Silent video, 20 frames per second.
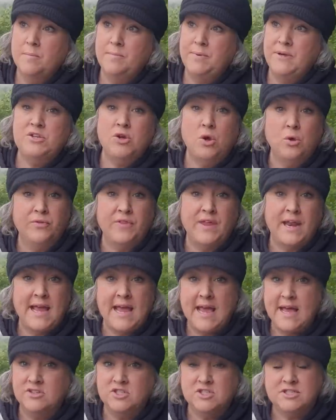be told that I
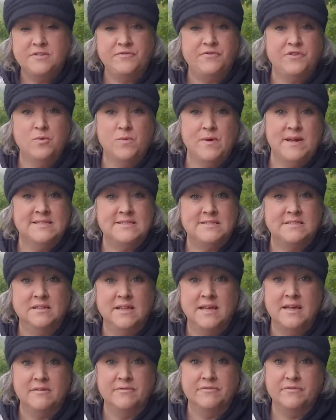had just a few weeks to
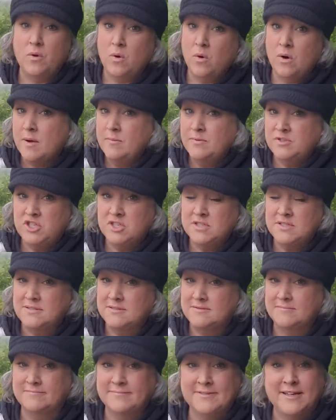live, or I was just
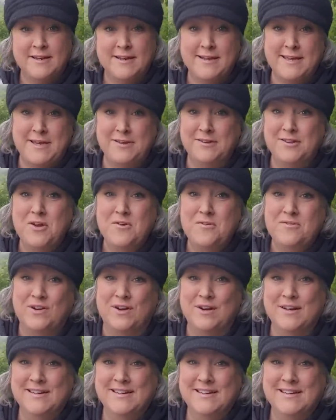going to keel
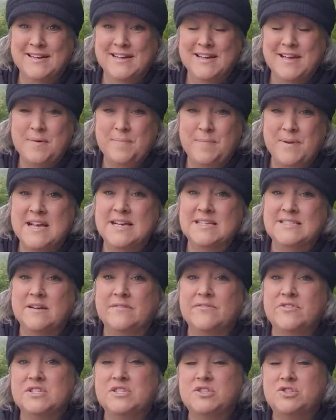over because
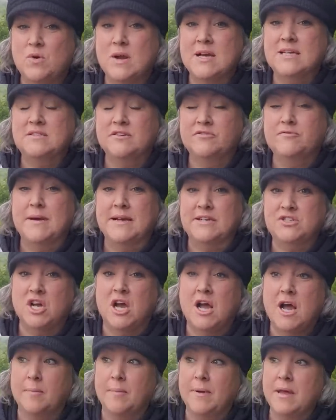of the stress of my
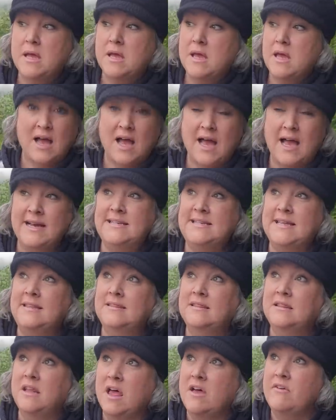job. I
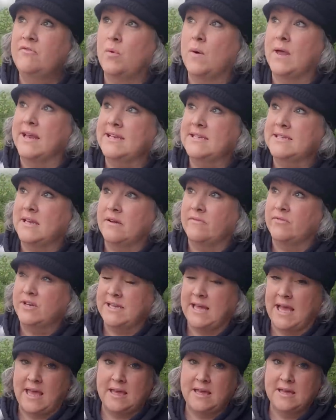didn't love what I did every
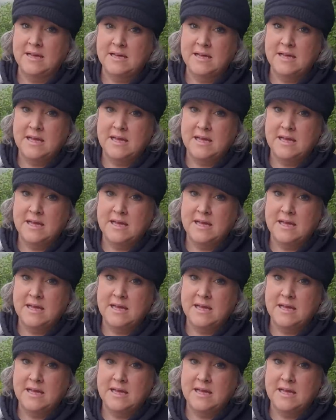day.